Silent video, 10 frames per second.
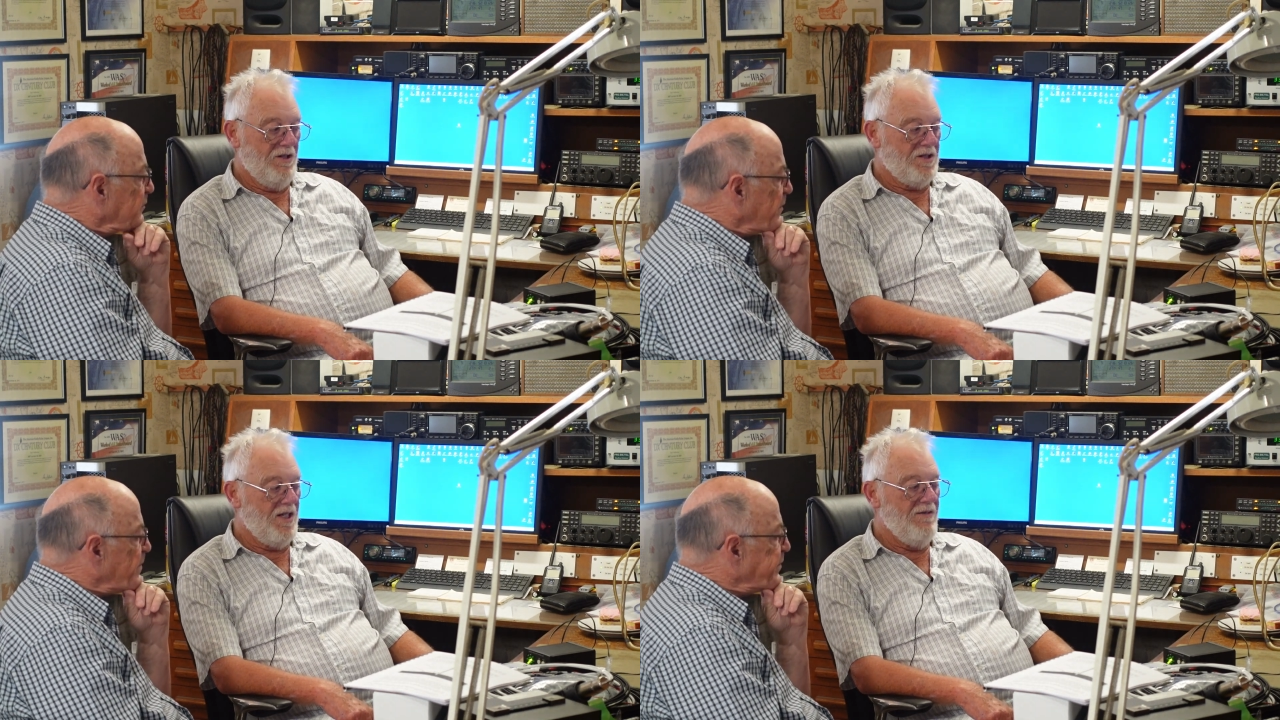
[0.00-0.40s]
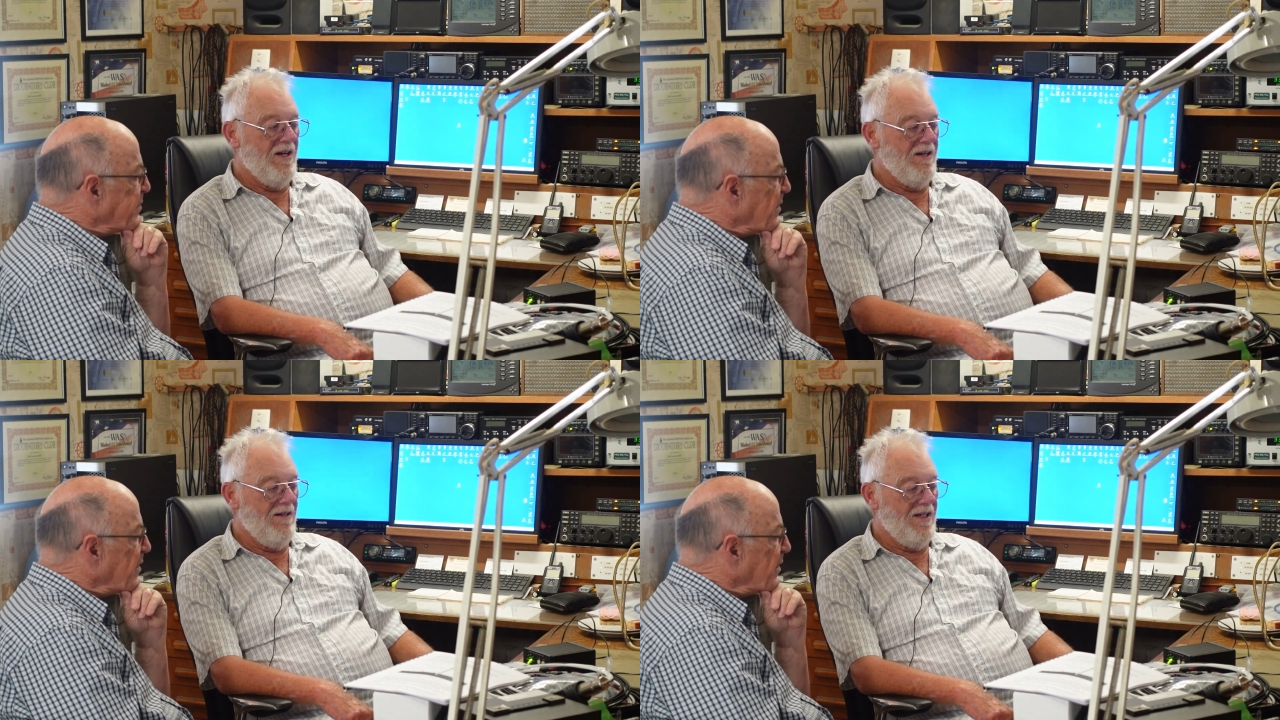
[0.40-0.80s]

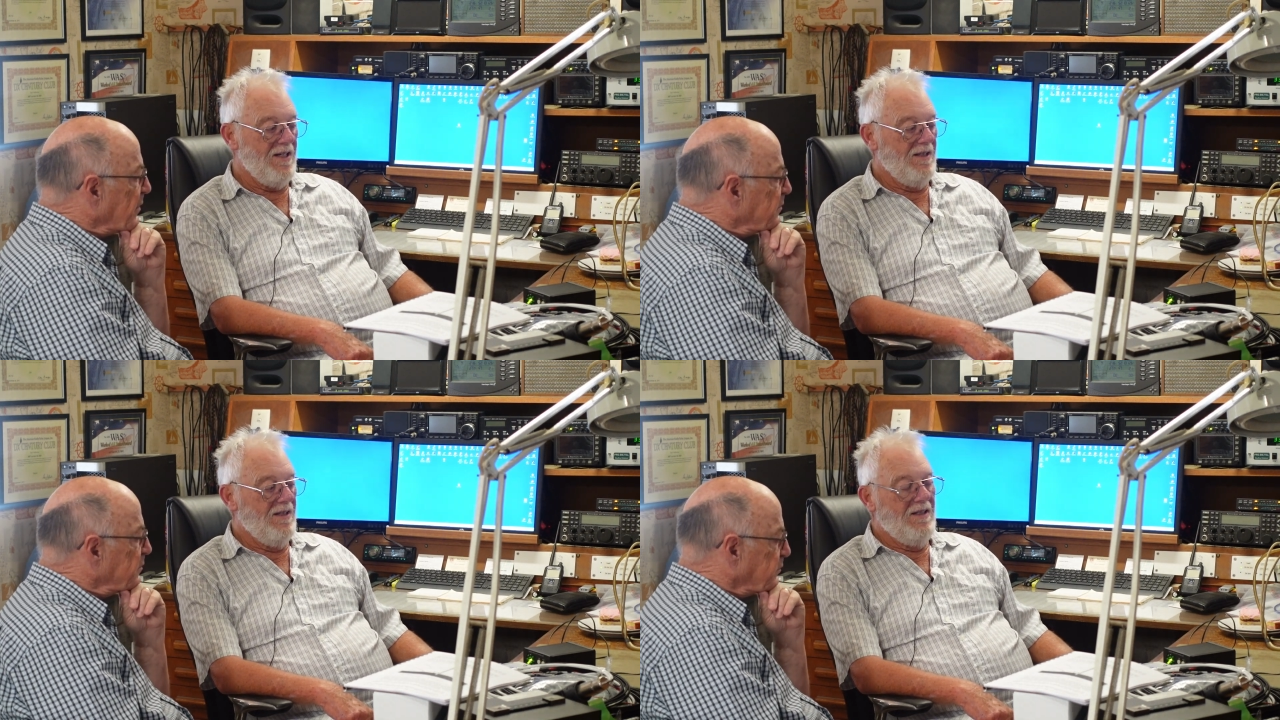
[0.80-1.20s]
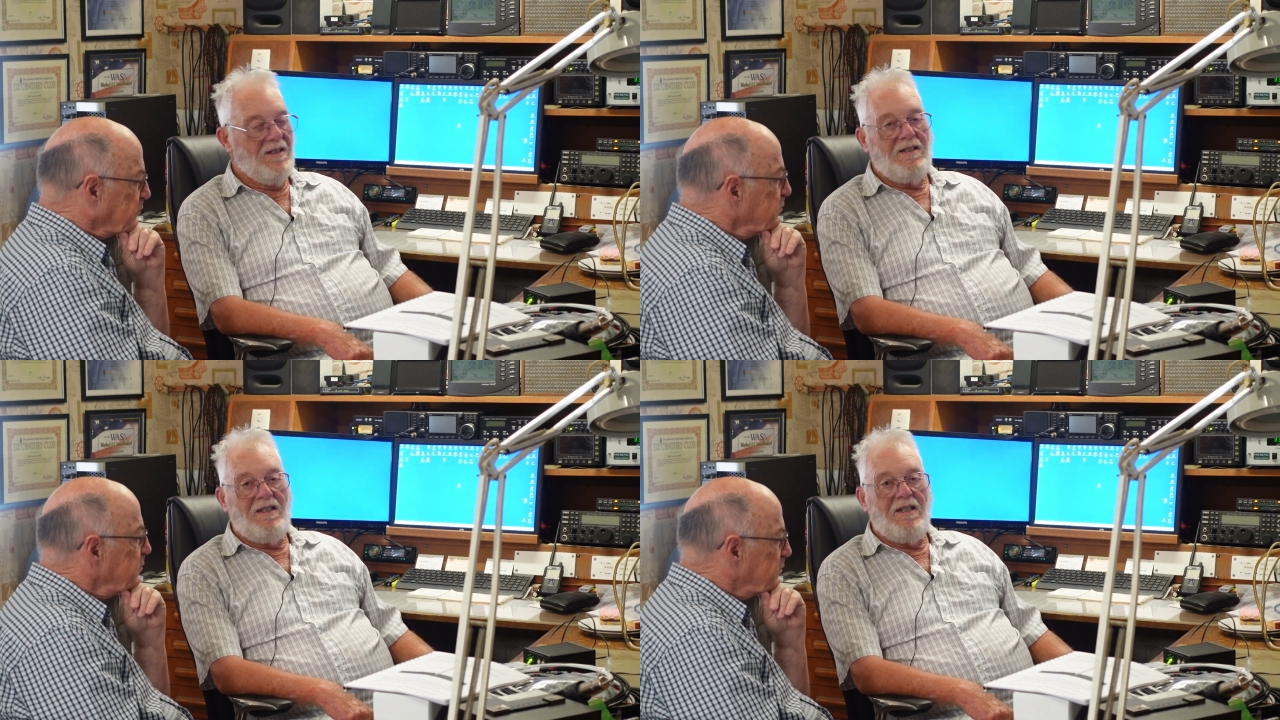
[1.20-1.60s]
Speaker 1: receive only.
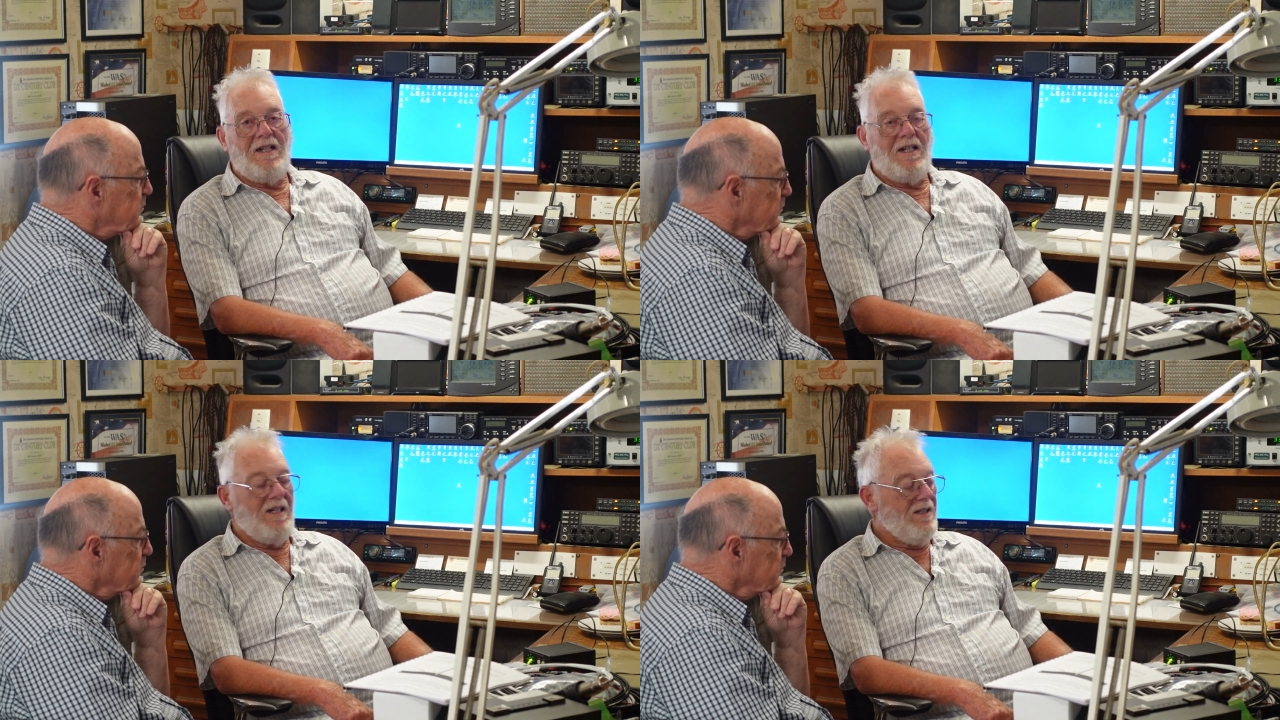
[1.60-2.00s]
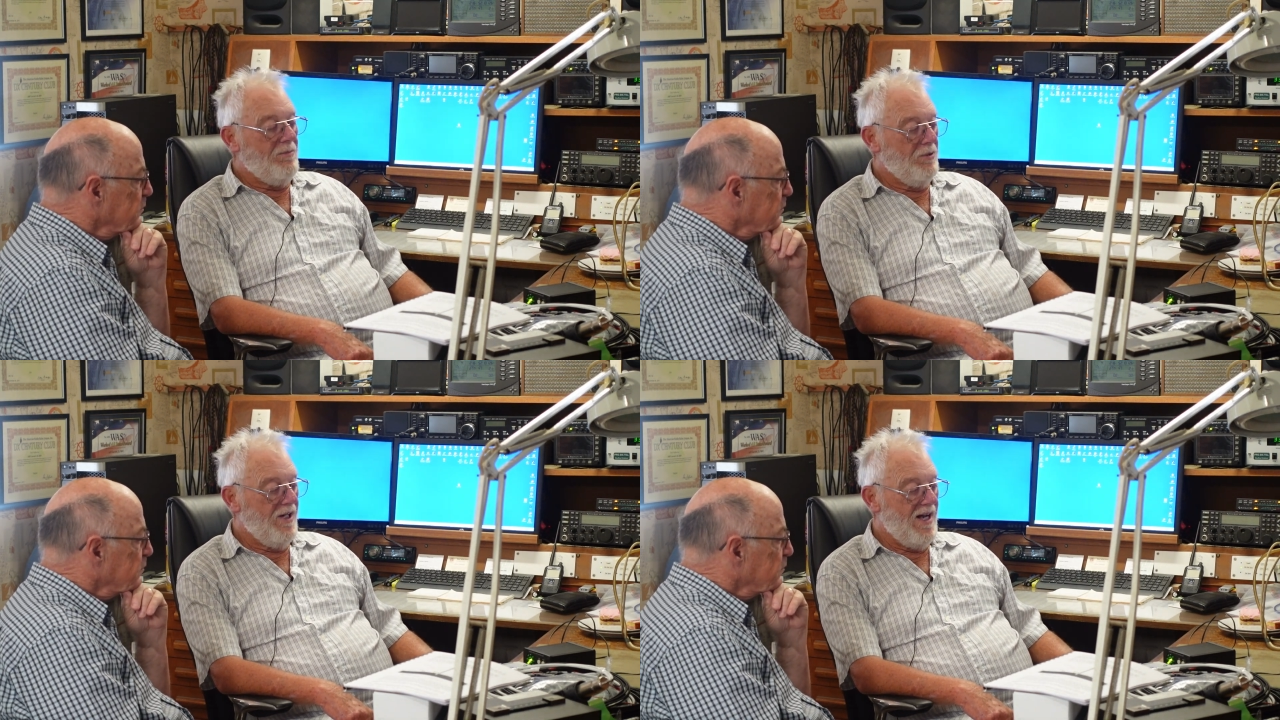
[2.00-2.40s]
Uh,
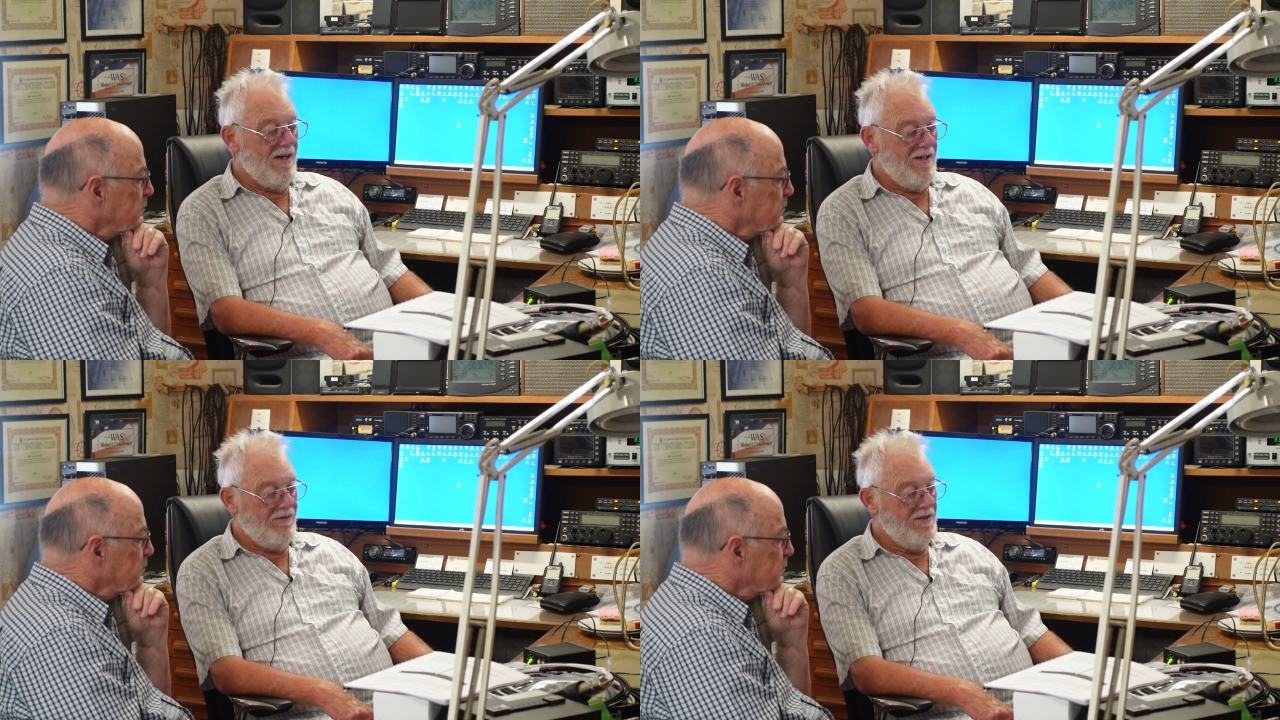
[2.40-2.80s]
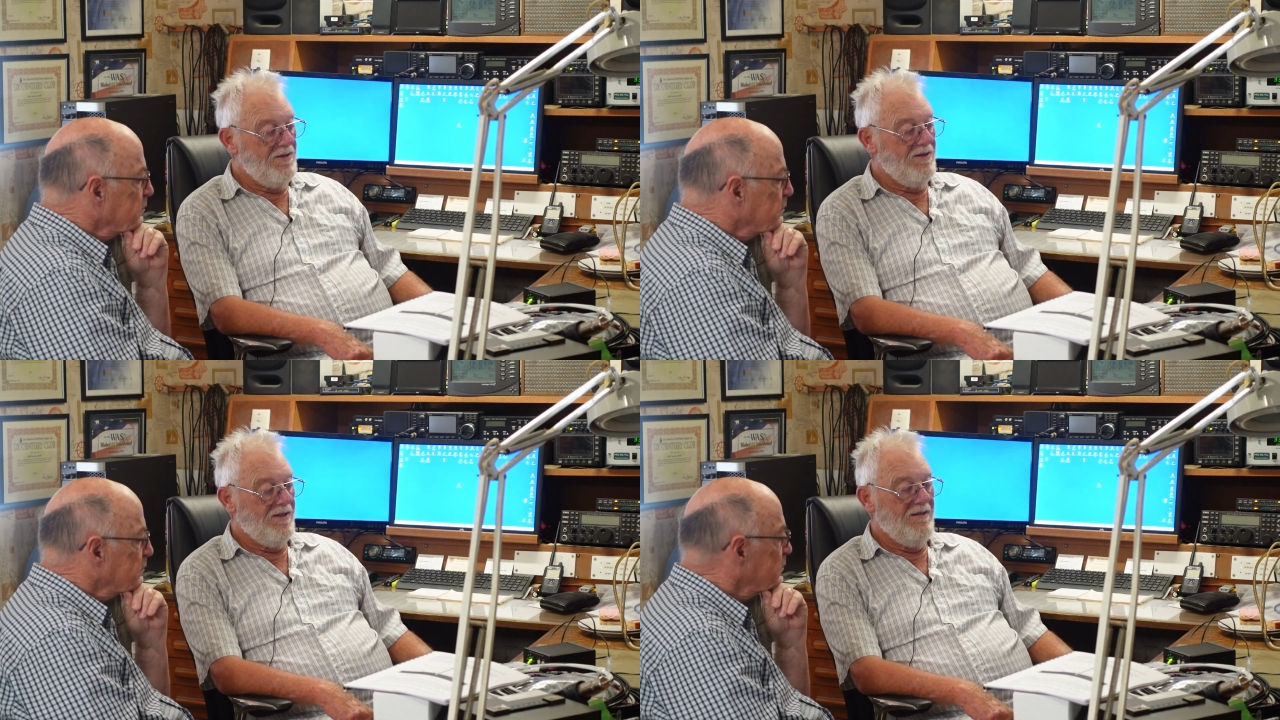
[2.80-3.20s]
you put RF
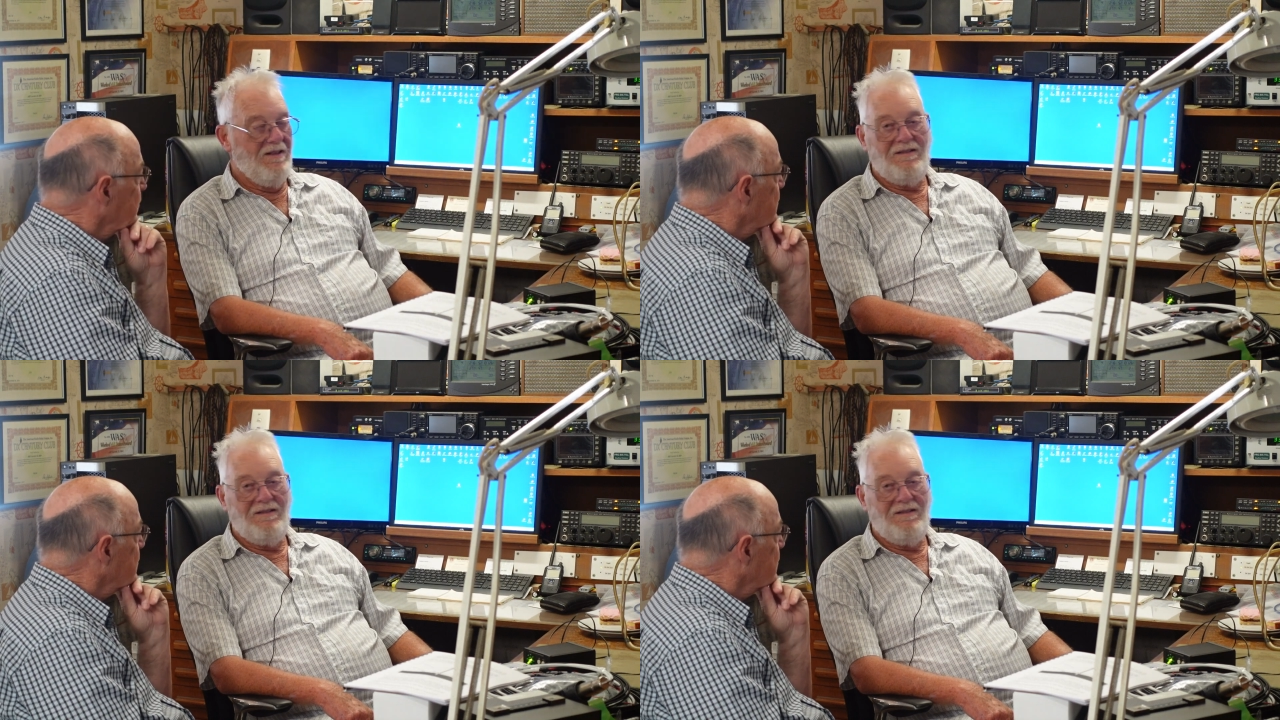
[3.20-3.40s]
into it,